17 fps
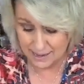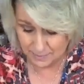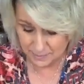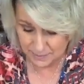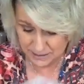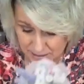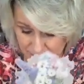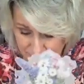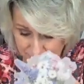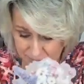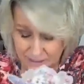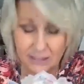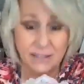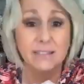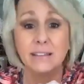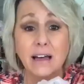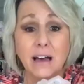I
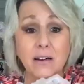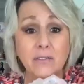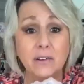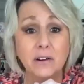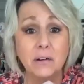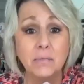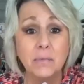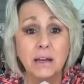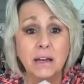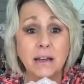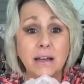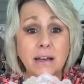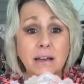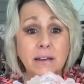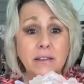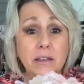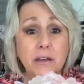absolutely love them.
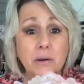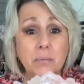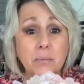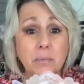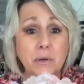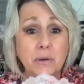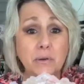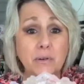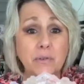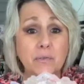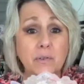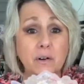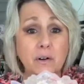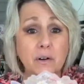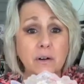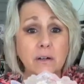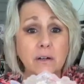They're
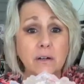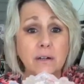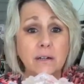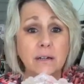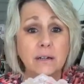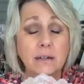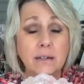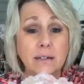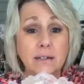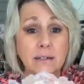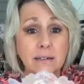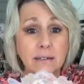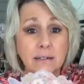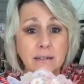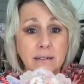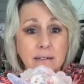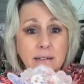beautiful.
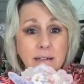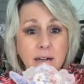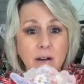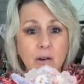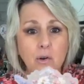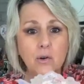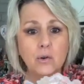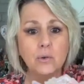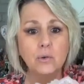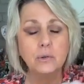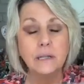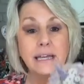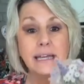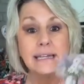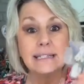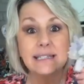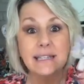Oh,
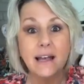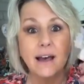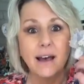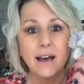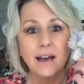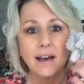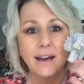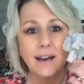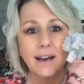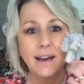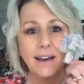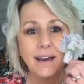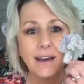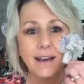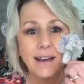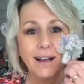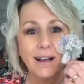Lisa,
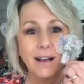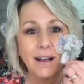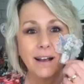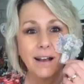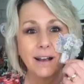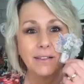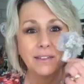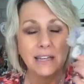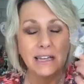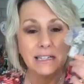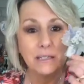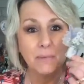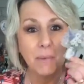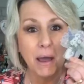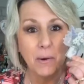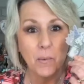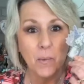
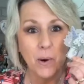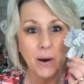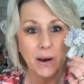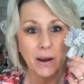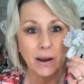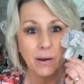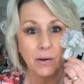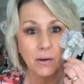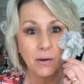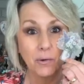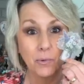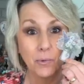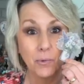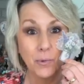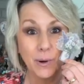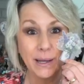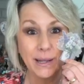these might work
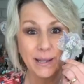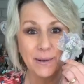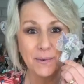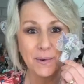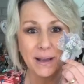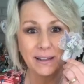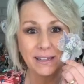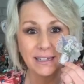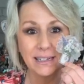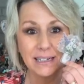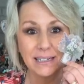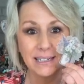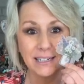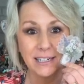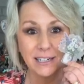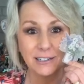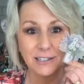really well in
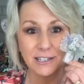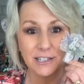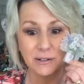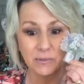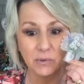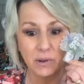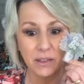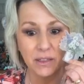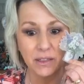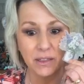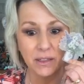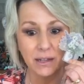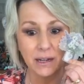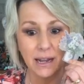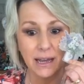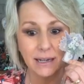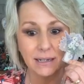conjunction with
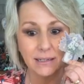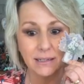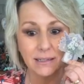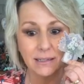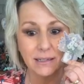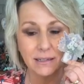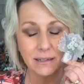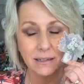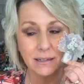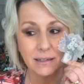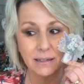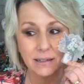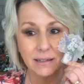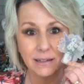the next